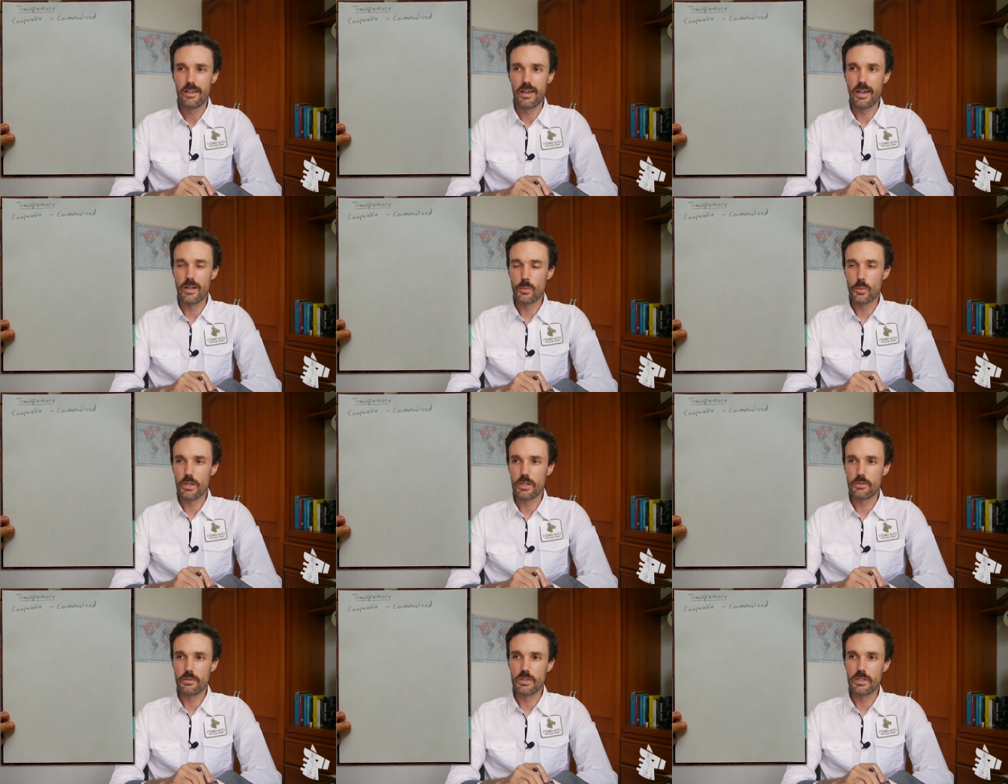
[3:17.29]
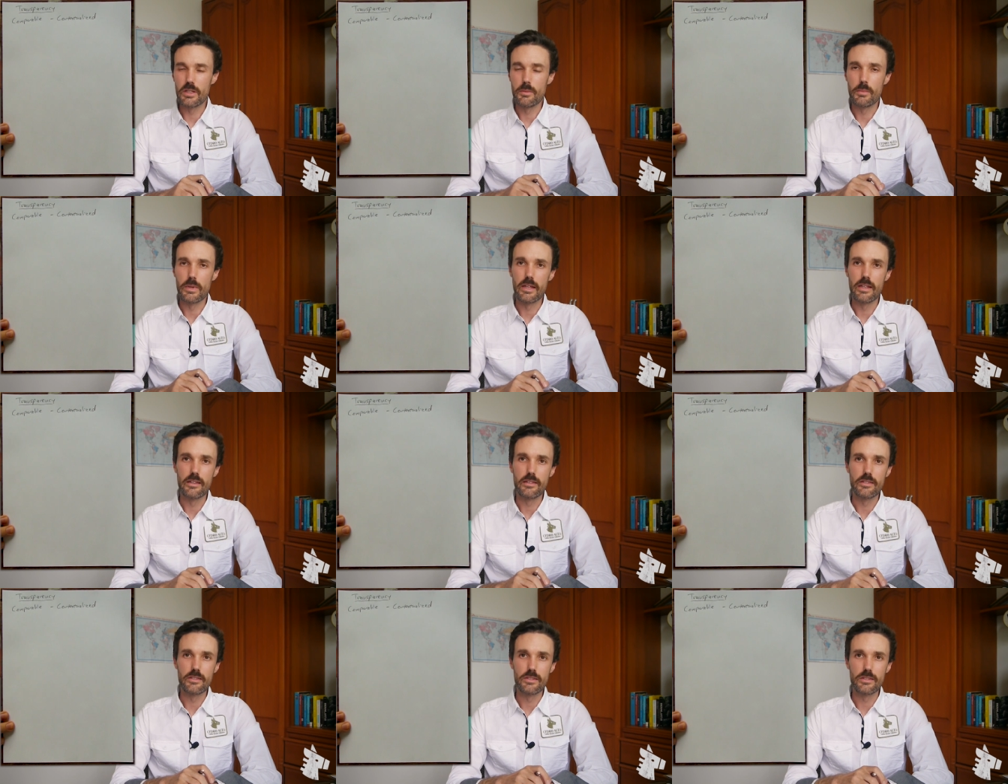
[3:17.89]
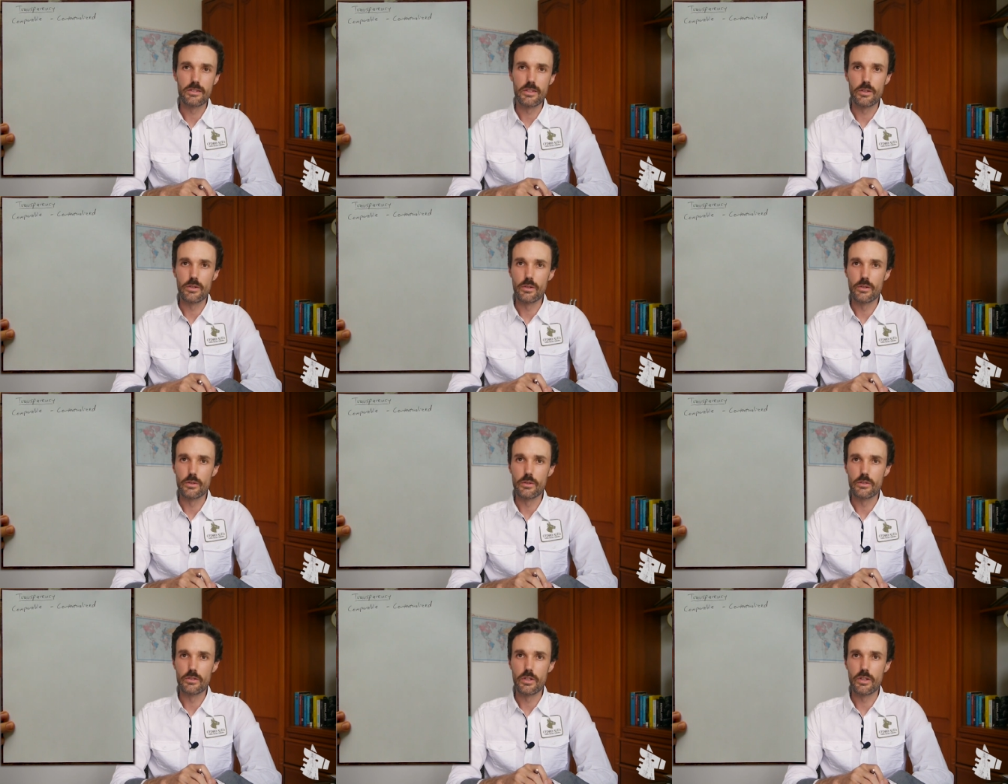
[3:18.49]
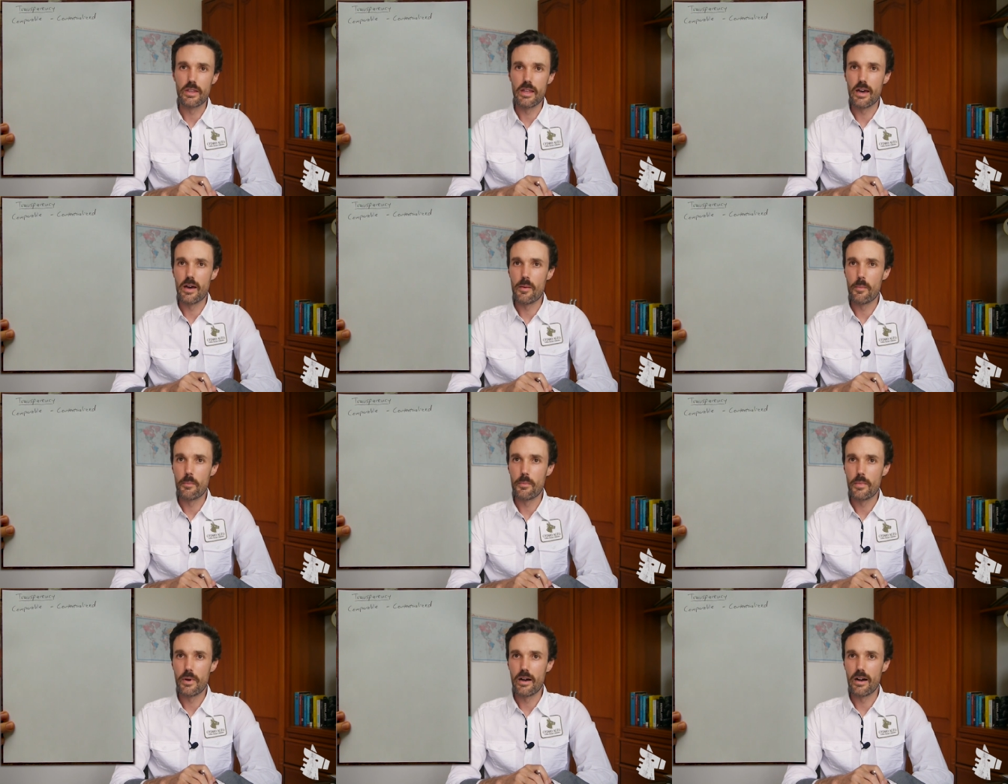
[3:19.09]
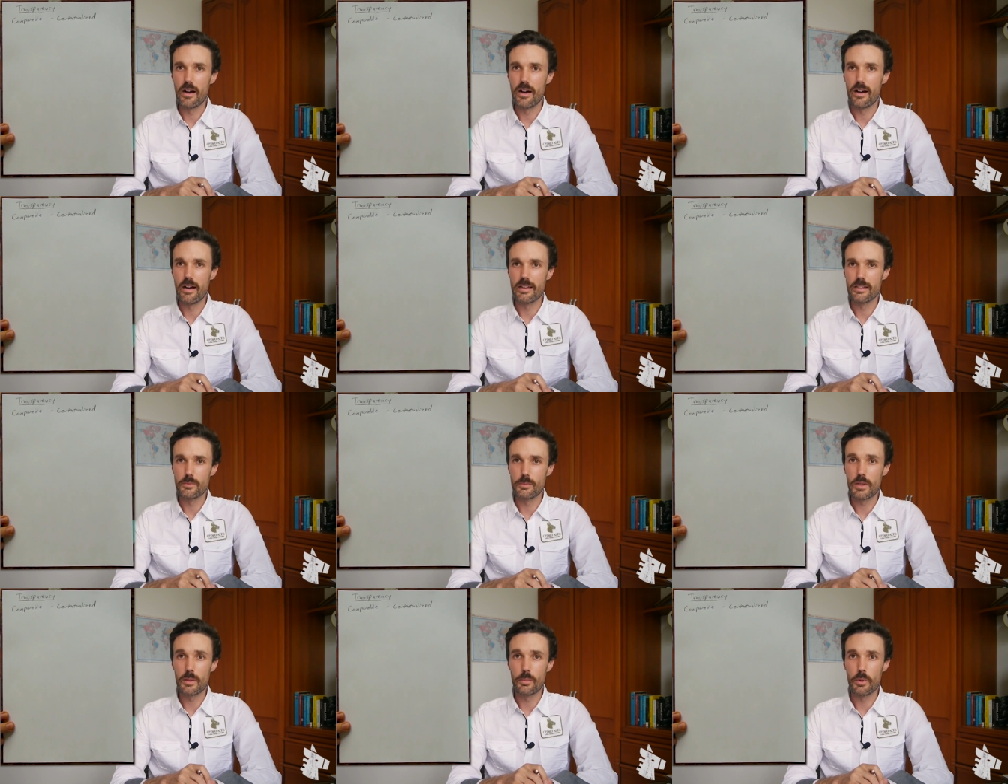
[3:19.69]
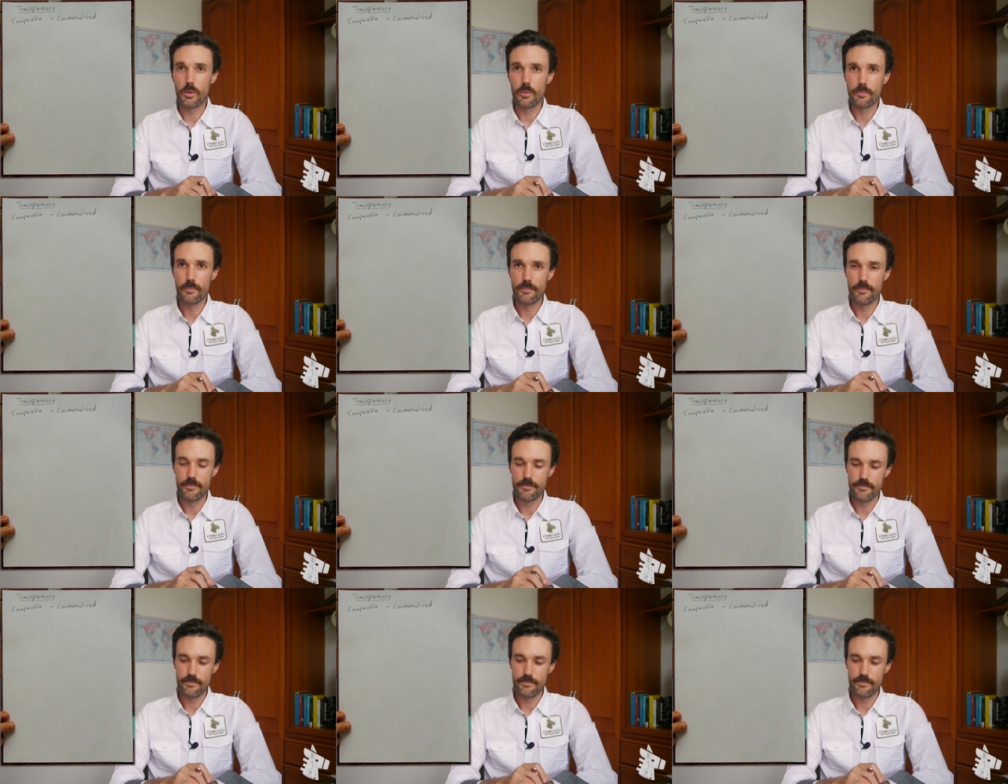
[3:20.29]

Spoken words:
and what it really means to them as people.